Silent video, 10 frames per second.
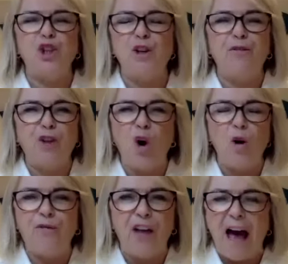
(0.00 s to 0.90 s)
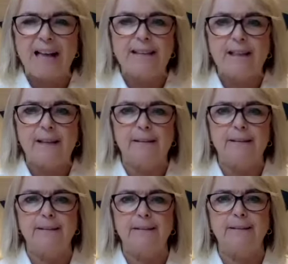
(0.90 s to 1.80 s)
should have thought of that.
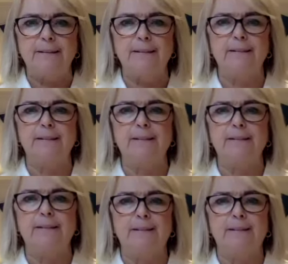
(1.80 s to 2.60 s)
The female